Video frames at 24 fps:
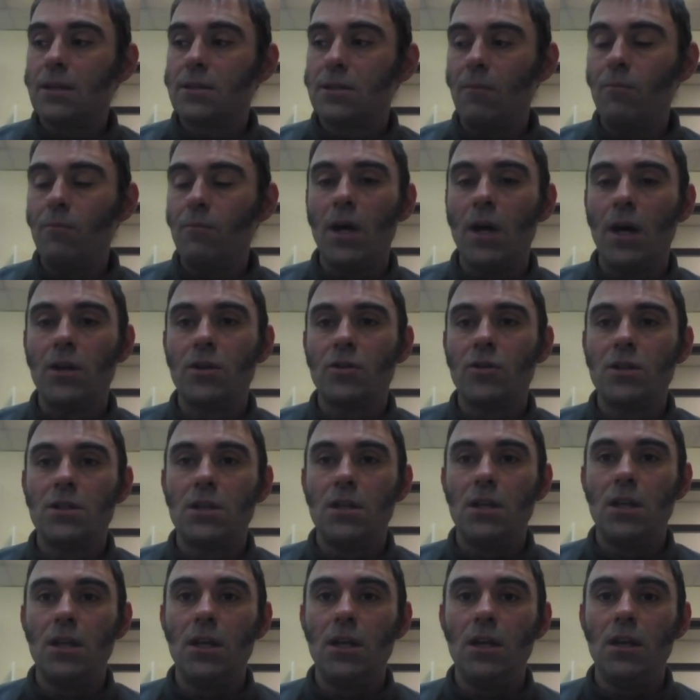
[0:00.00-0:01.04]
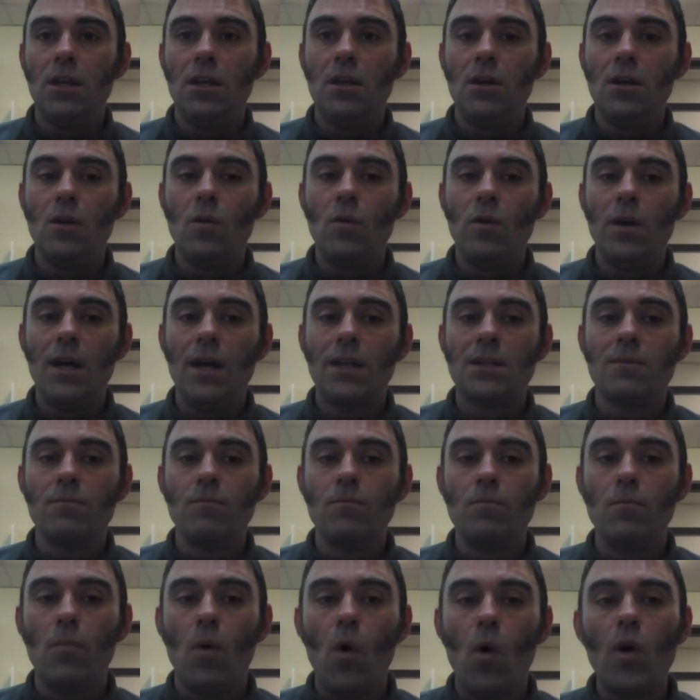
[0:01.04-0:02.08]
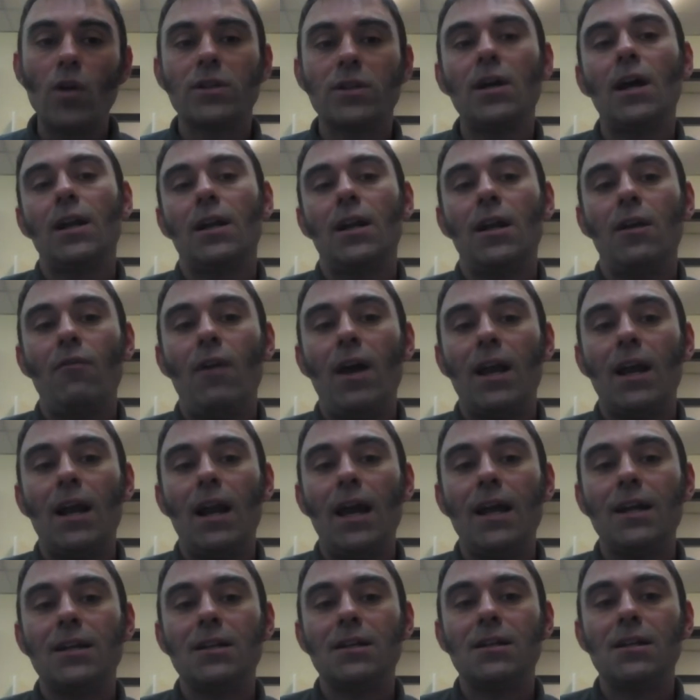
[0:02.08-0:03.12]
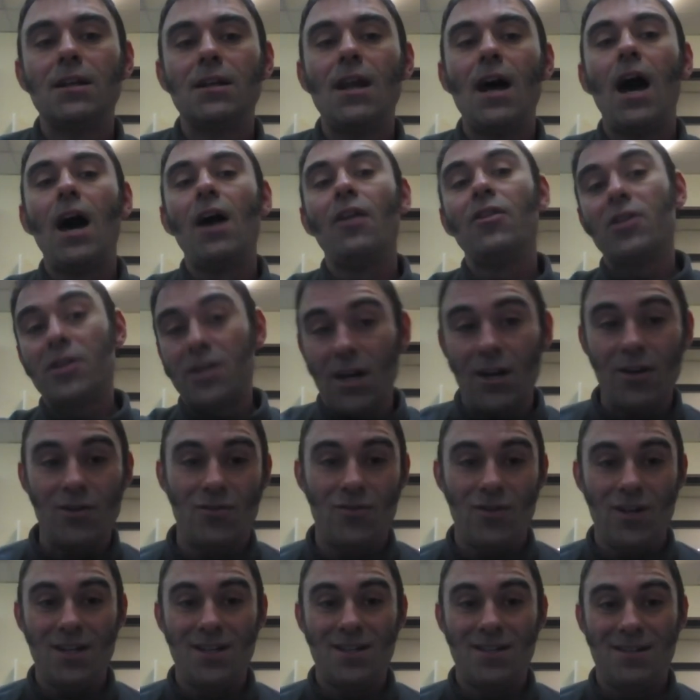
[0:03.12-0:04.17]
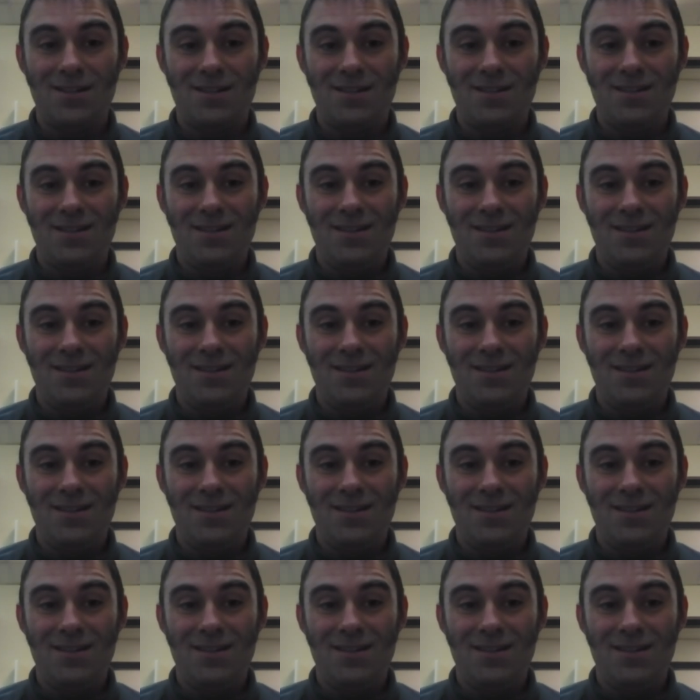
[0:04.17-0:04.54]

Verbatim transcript: some countries in the EU, it's more tightly regulated than other countries.